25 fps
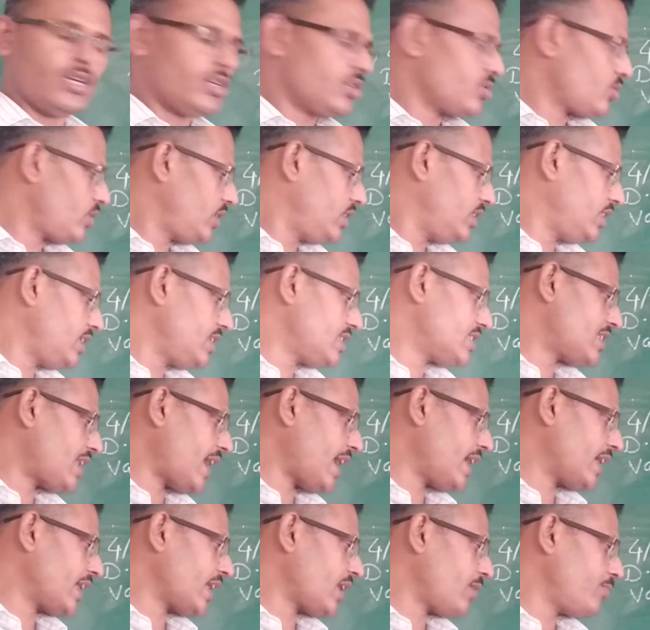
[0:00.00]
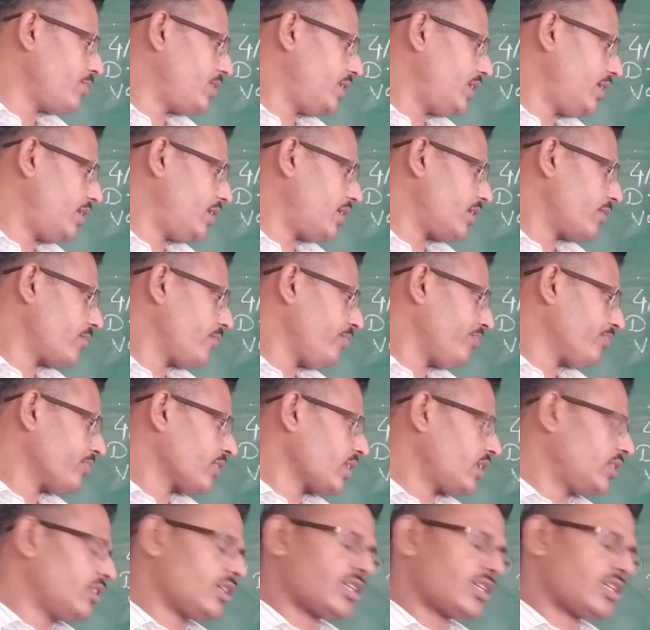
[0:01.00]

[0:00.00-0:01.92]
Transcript: So in this diagram here,